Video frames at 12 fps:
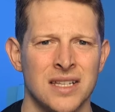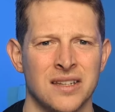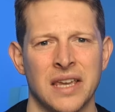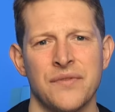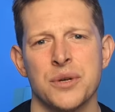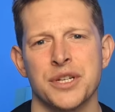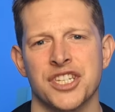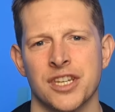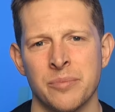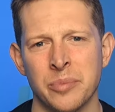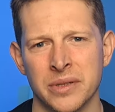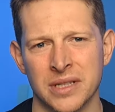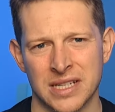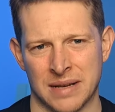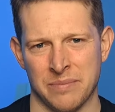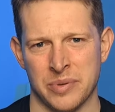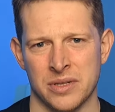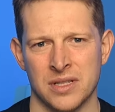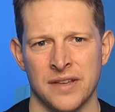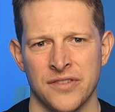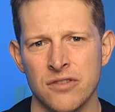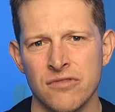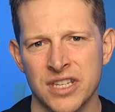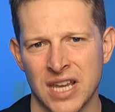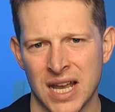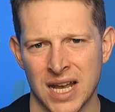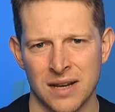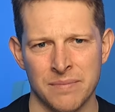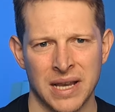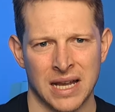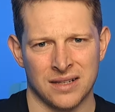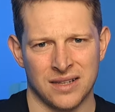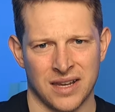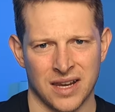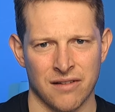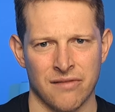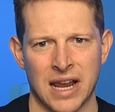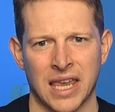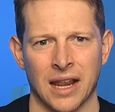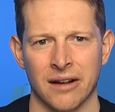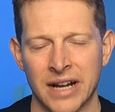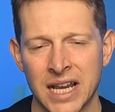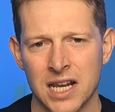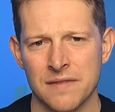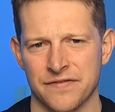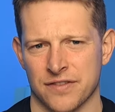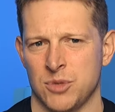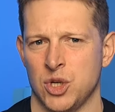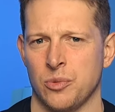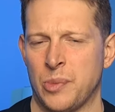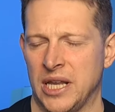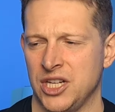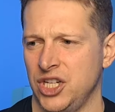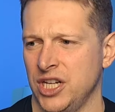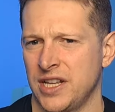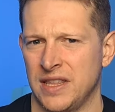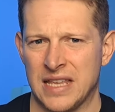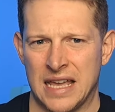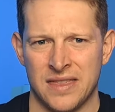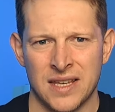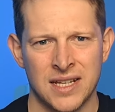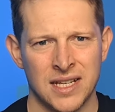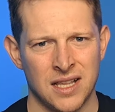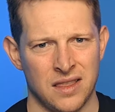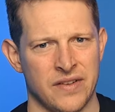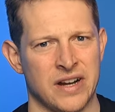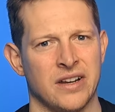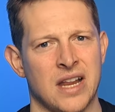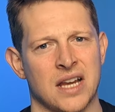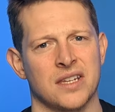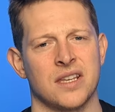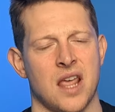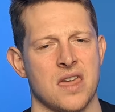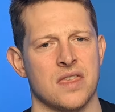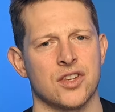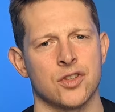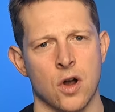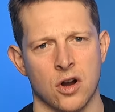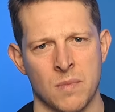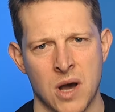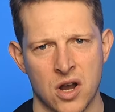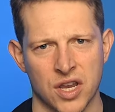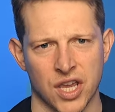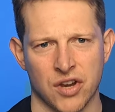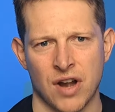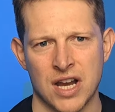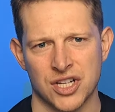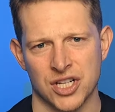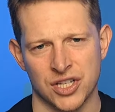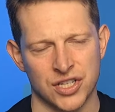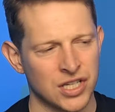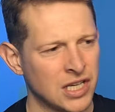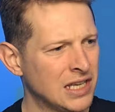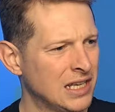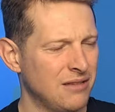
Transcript: To give you a simple example, if you retired and began to take a regular income from your pension and then the very next day the stock market crashes